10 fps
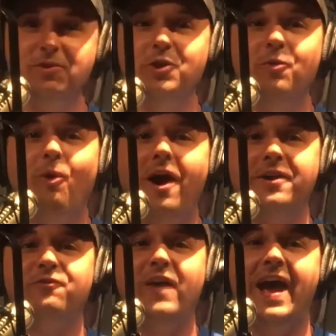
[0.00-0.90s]
Okay. New
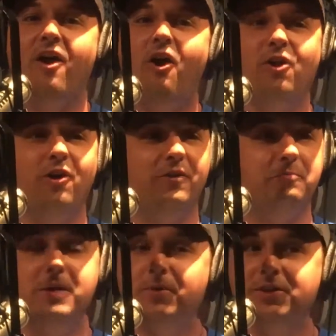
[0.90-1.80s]
water fad all over.
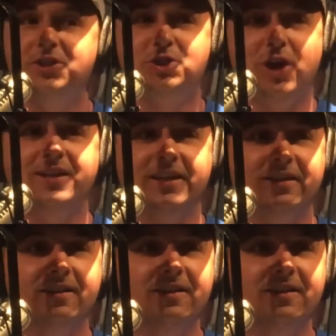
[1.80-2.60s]
People, that's trendy.